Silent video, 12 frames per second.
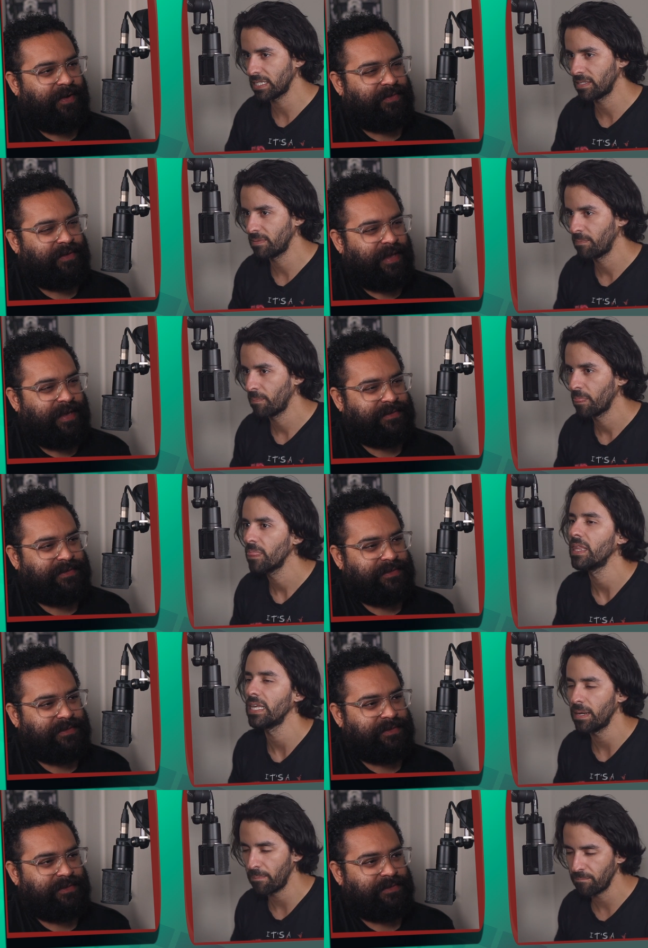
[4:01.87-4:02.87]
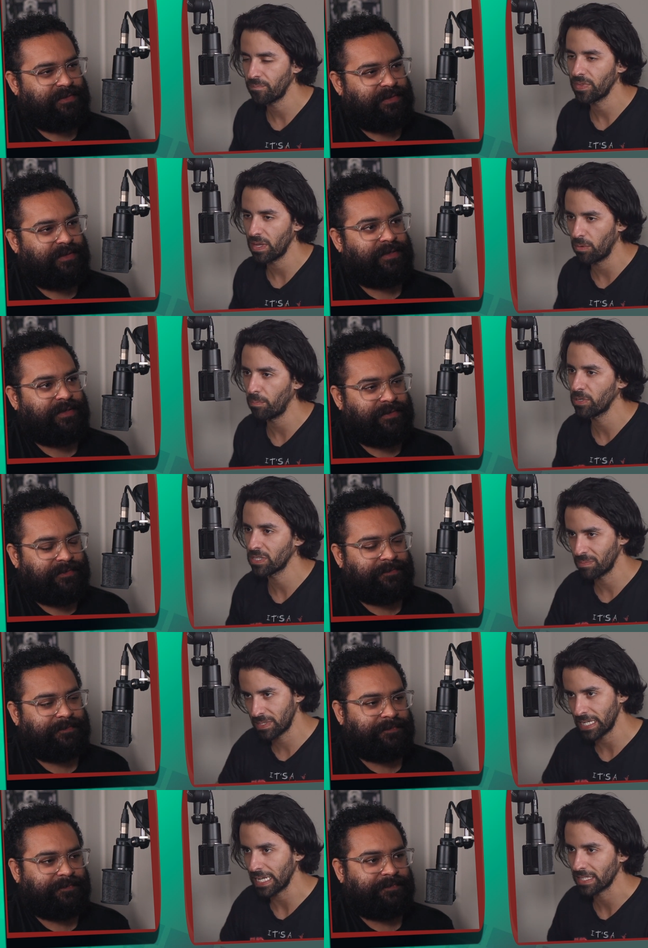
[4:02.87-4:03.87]
Speaker 1: five the last season? Yep. Yeah. And we'll put
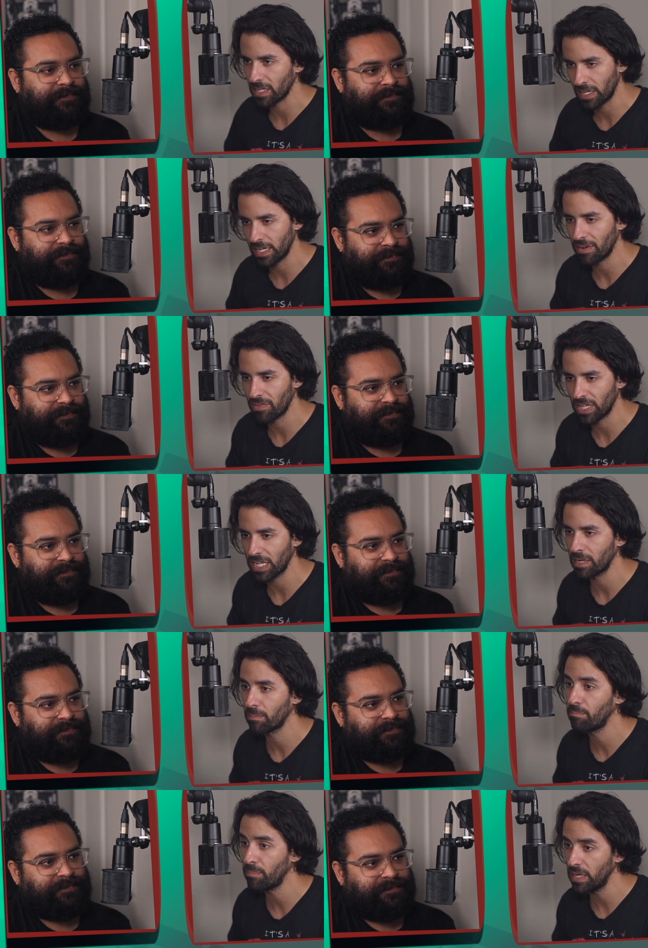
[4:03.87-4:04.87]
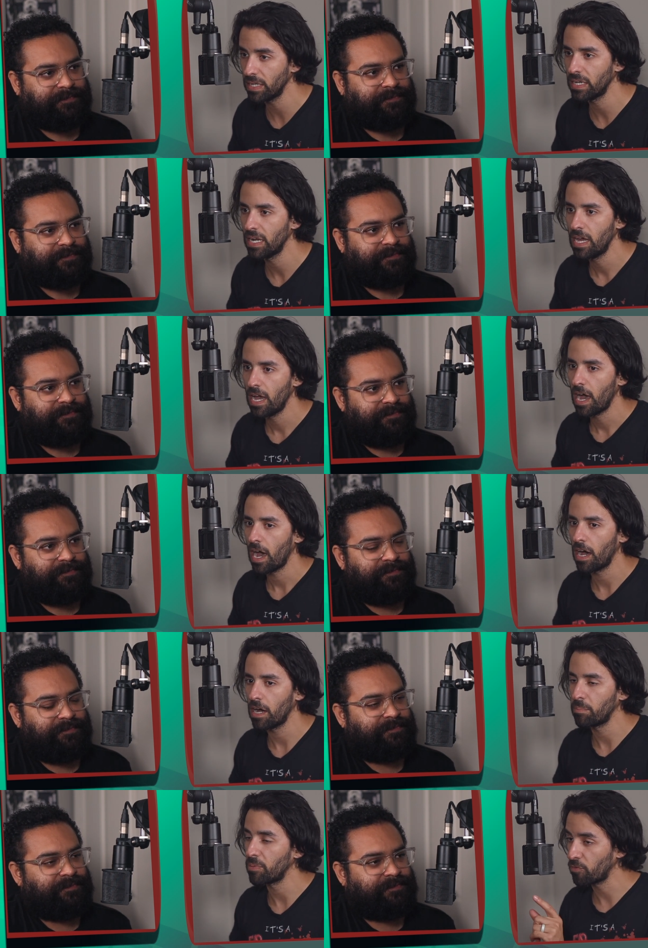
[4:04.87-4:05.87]
some stakes on it and everything. But
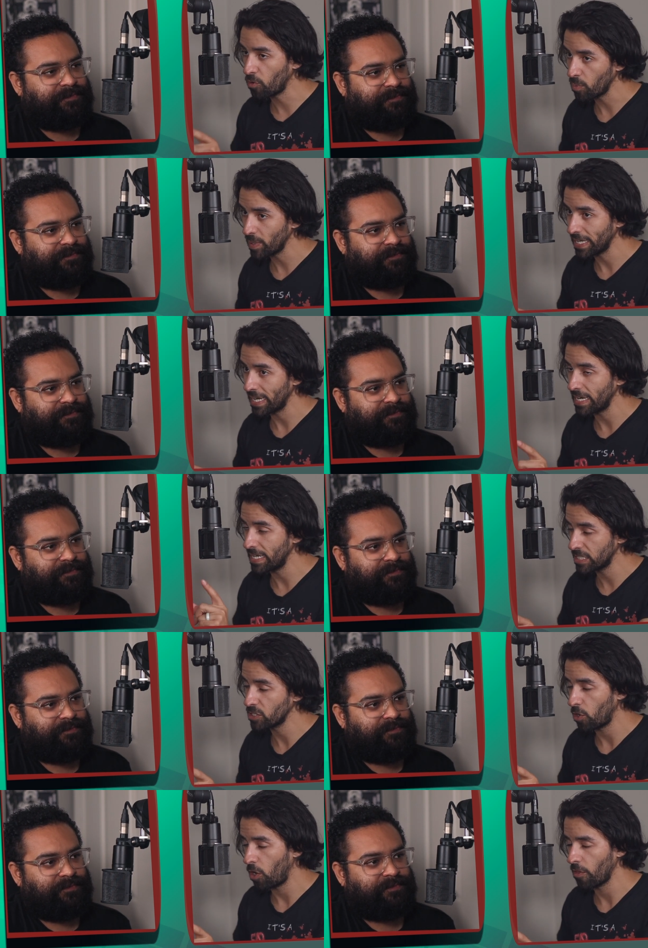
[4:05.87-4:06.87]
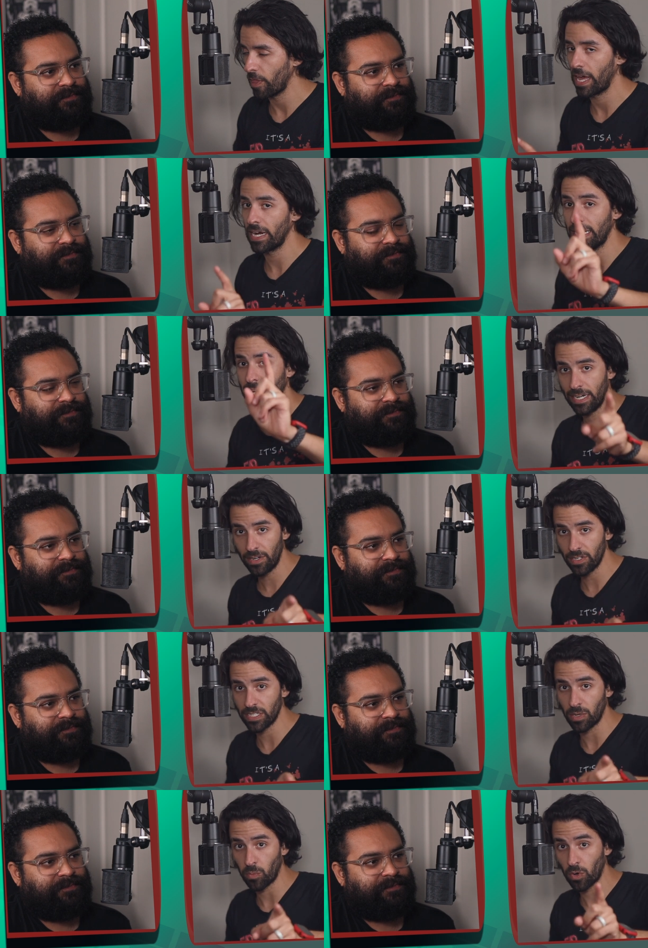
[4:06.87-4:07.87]
uh, before we get into all that,
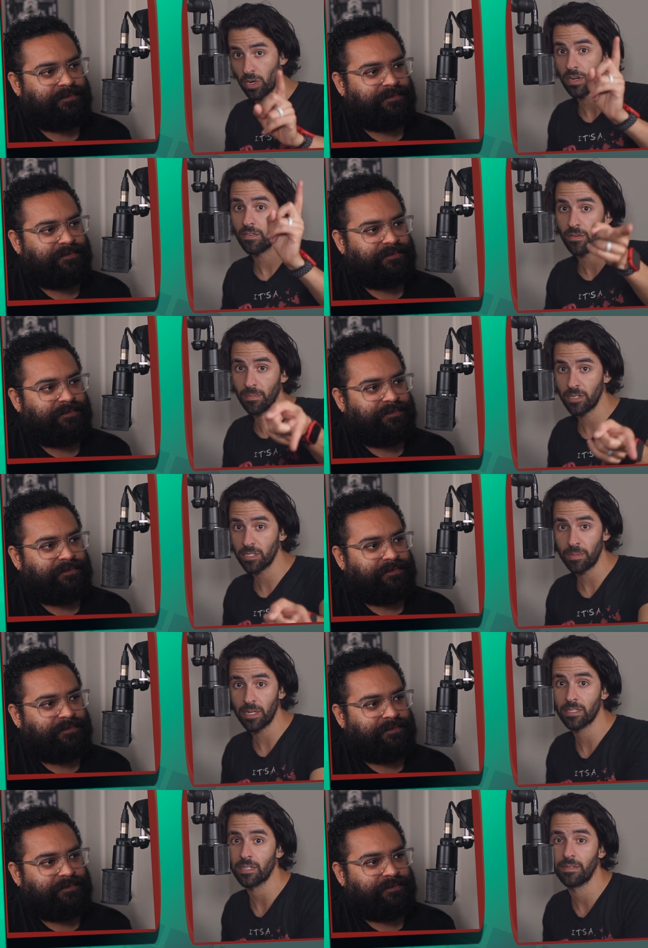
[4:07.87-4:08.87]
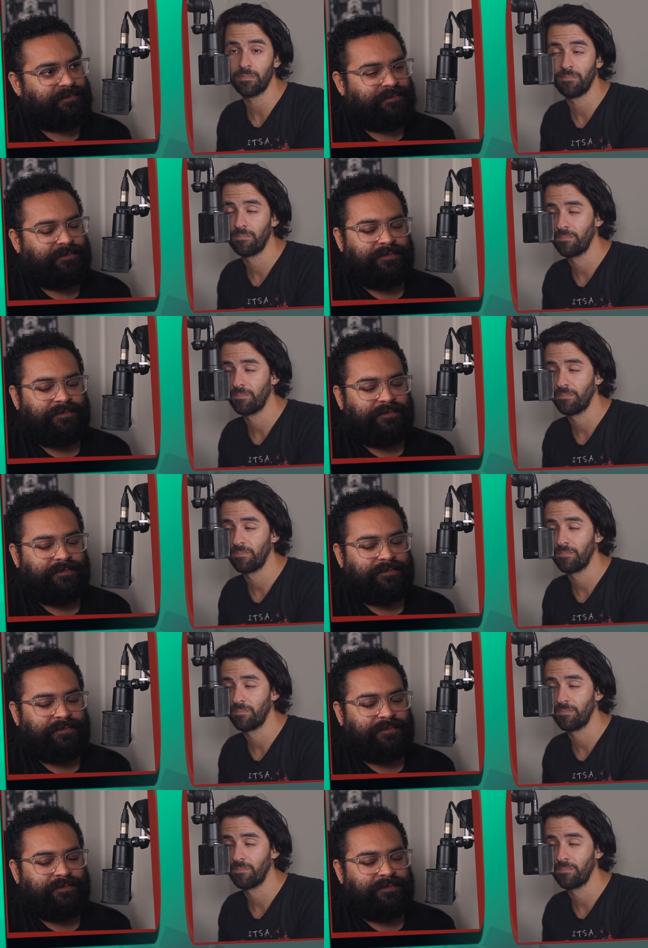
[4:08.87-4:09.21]
here is a word from our sponsor.